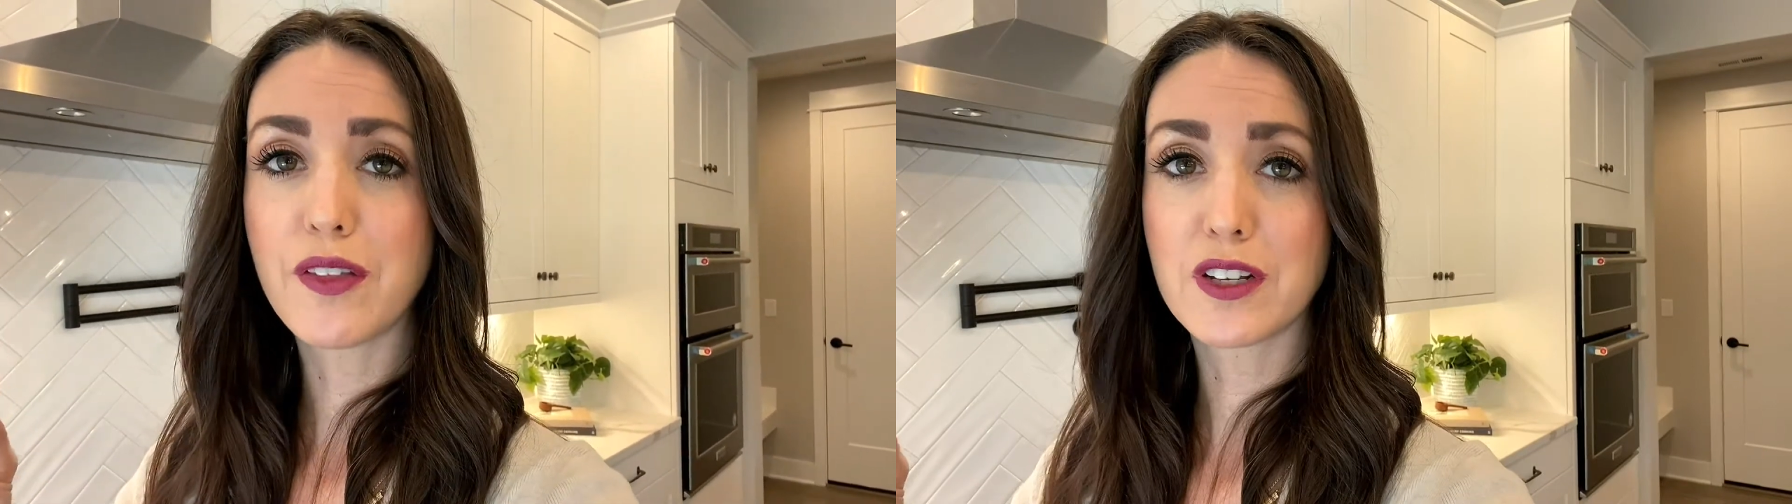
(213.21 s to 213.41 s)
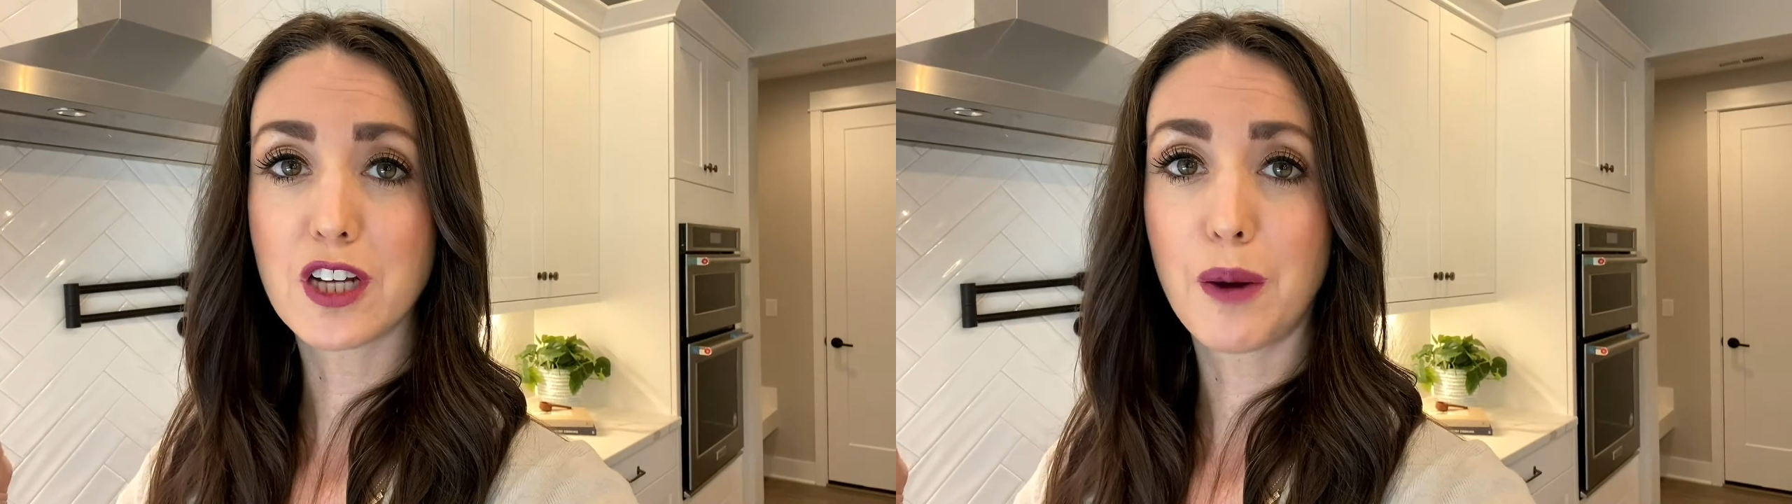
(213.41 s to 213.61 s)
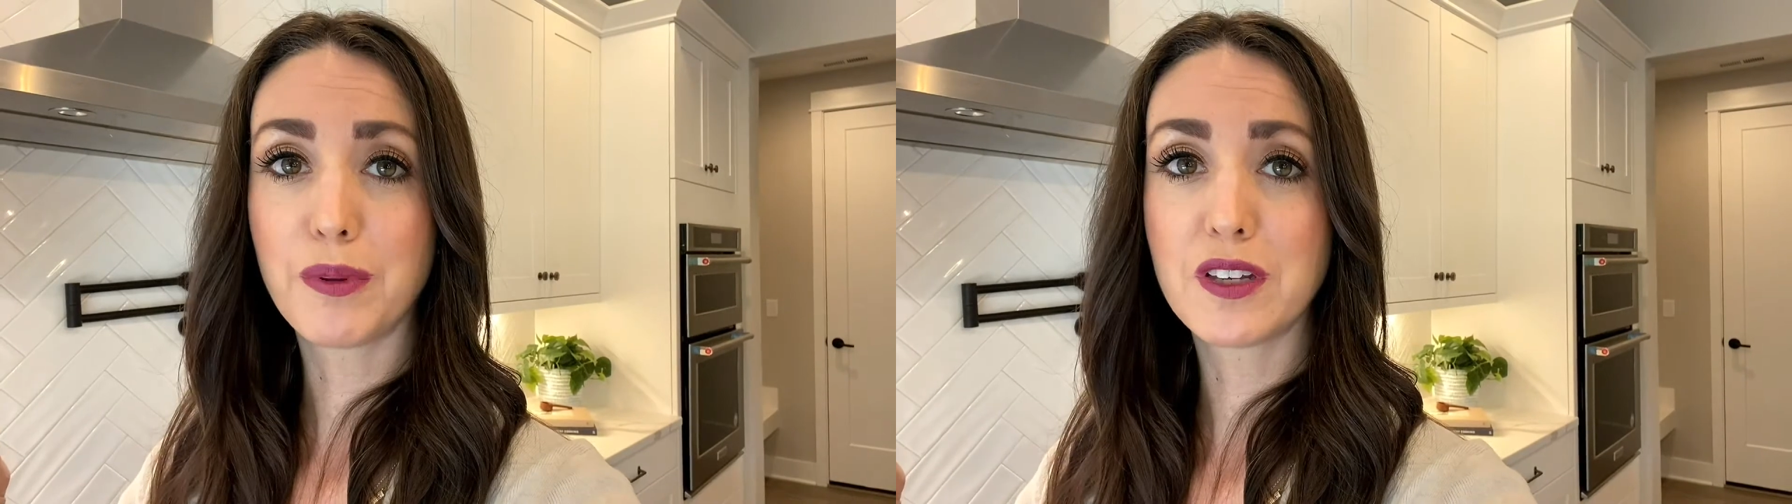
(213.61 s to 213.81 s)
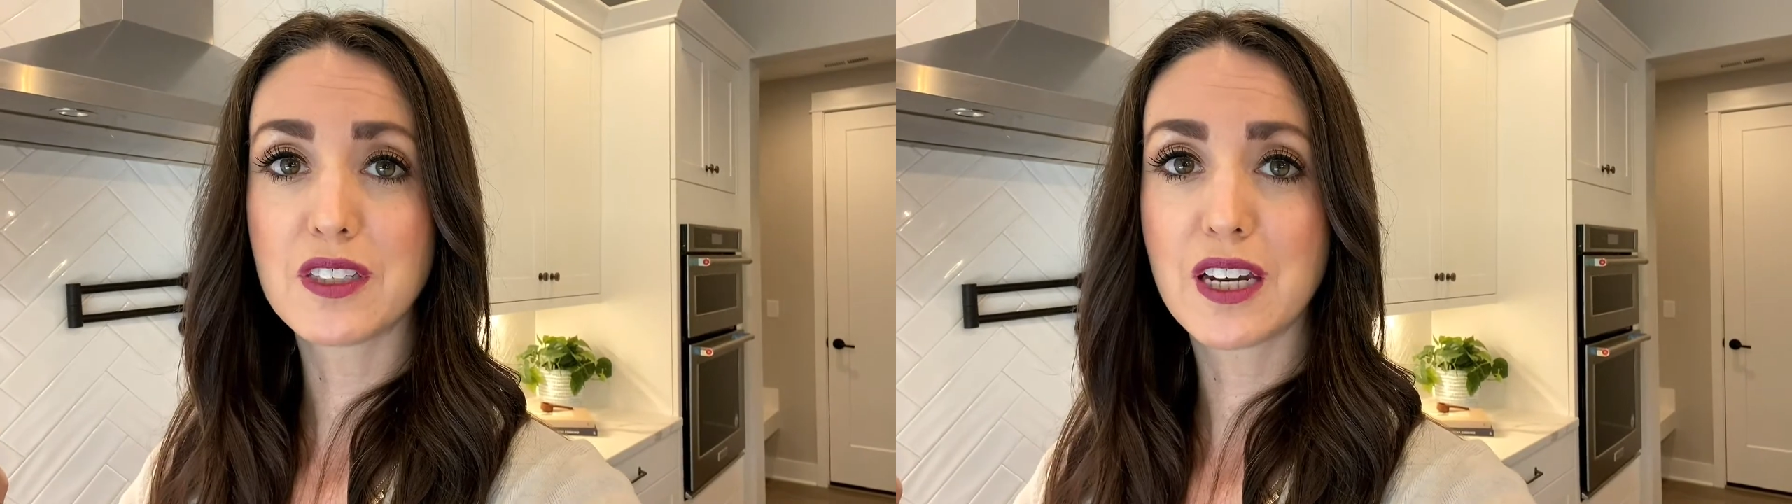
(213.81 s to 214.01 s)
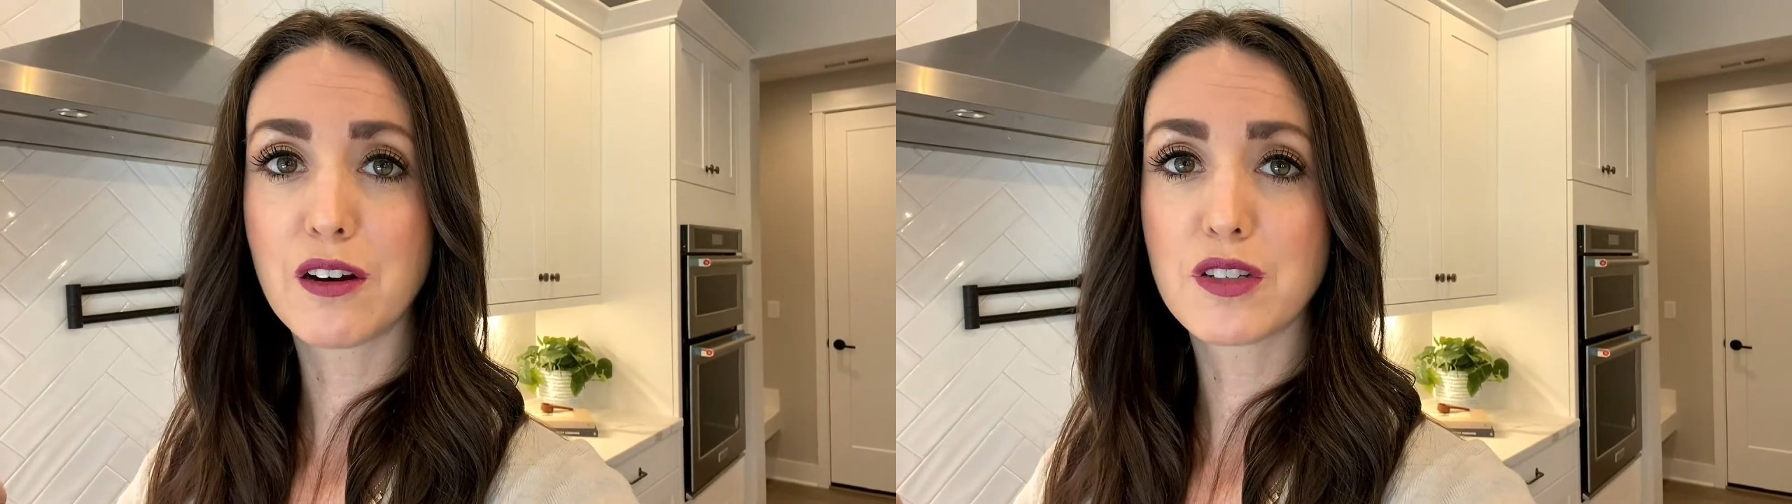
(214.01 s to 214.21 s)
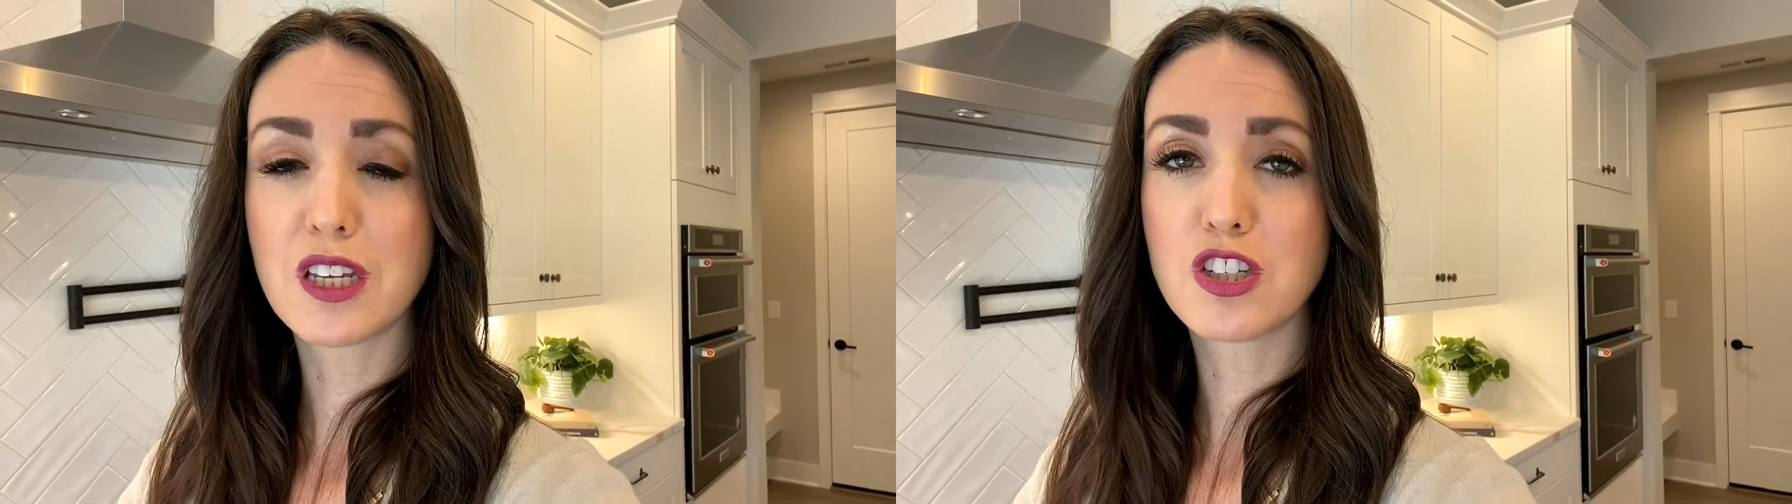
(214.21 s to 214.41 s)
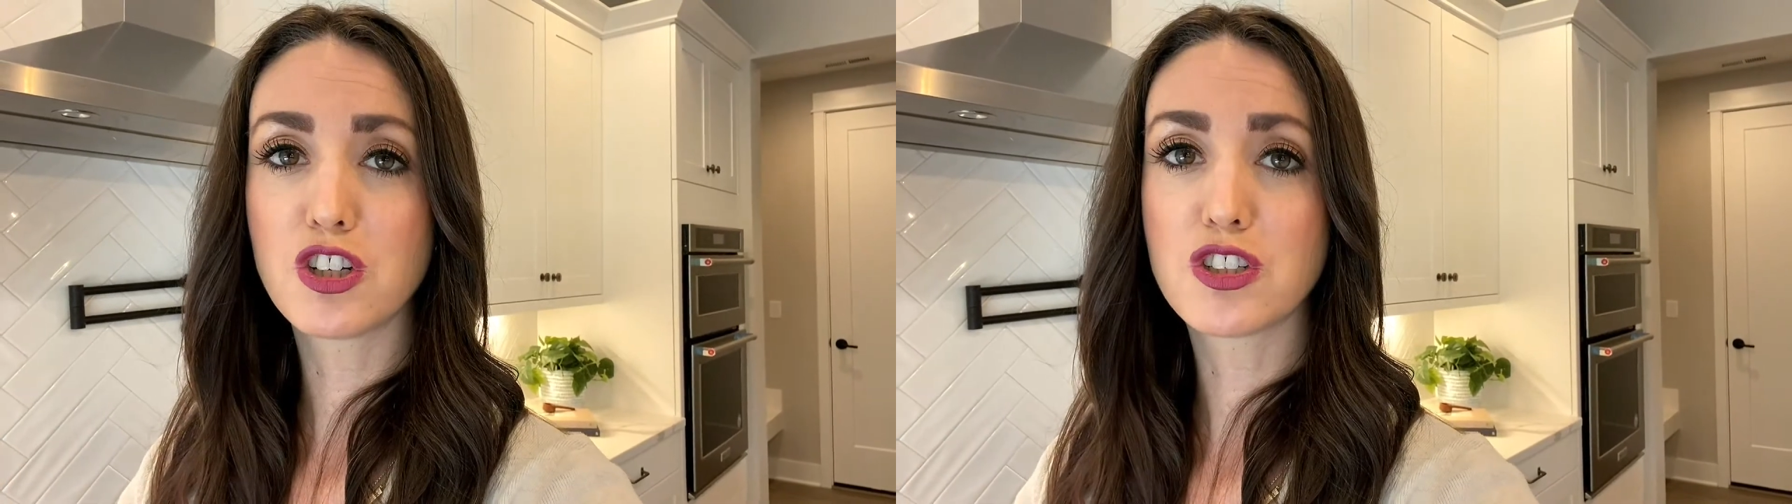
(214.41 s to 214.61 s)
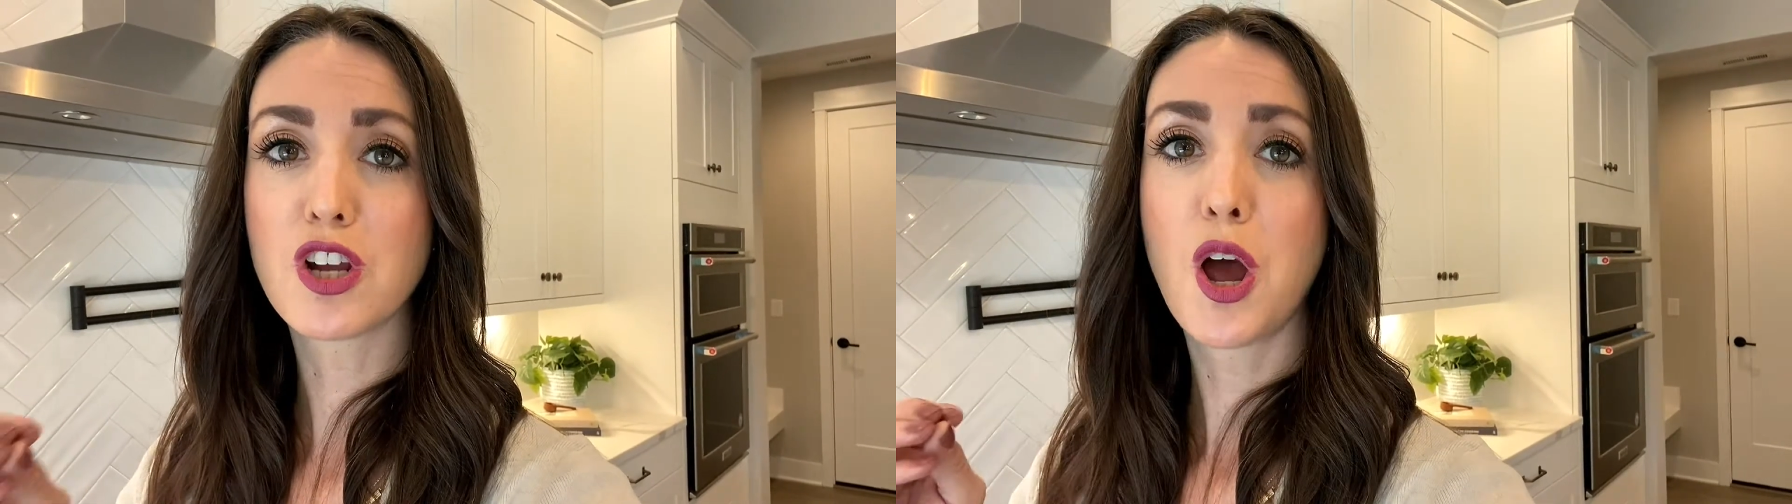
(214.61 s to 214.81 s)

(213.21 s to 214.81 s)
the top of the stairs is just